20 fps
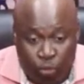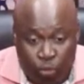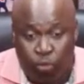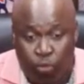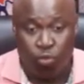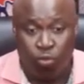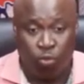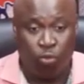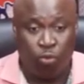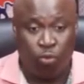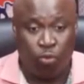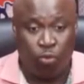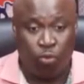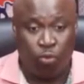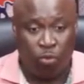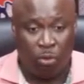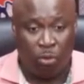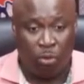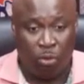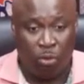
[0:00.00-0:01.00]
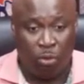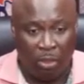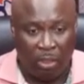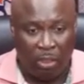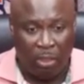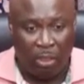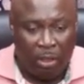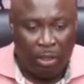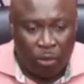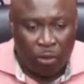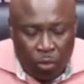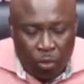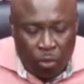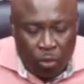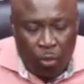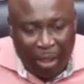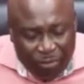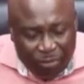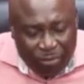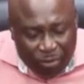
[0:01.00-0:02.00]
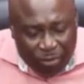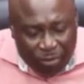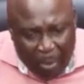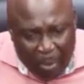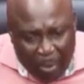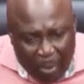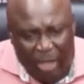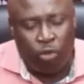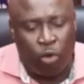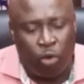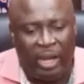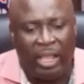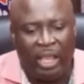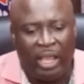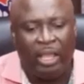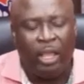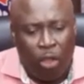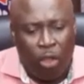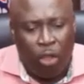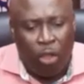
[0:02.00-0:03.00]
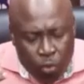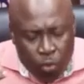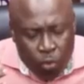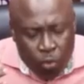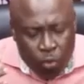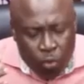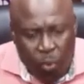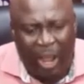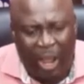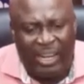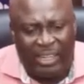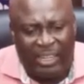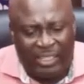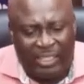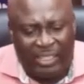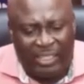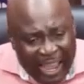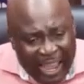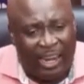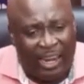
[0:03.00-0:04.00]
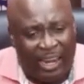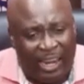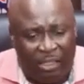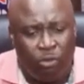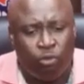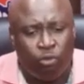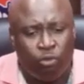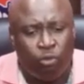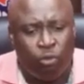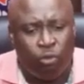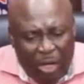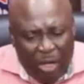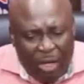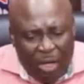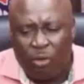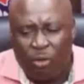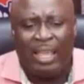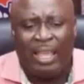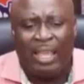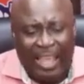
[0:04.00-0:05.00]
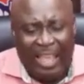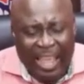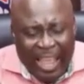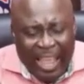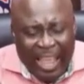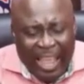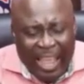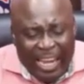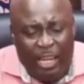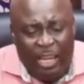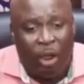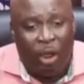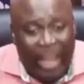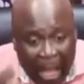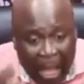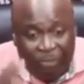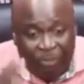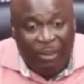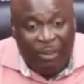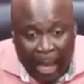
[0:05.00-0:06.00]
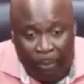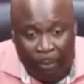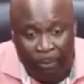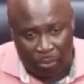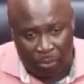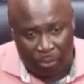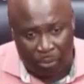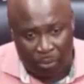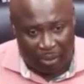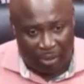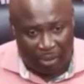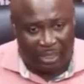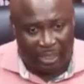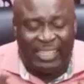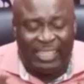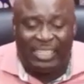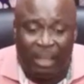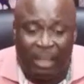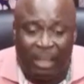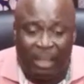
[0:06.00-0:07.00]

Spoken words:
the two. So you have to make sure that you work tirelessly to make sure that a demand are available. That is